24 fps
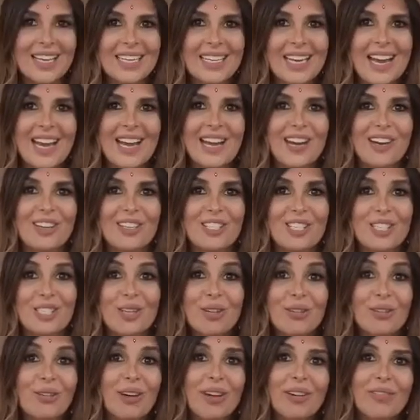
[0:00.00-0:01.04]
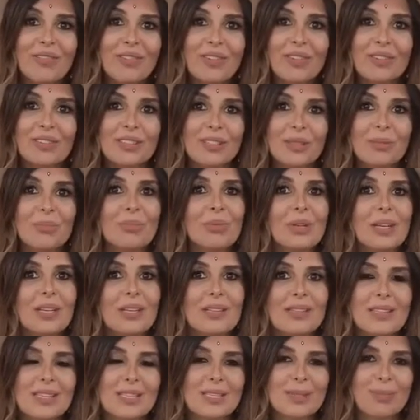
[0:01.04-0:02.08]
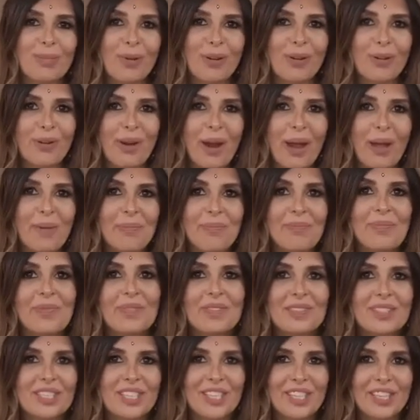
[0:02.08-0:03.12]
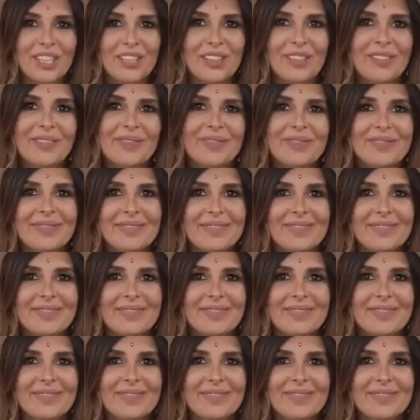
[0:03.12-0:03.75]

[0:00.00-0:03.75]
and I are so grateful to bring this program to you.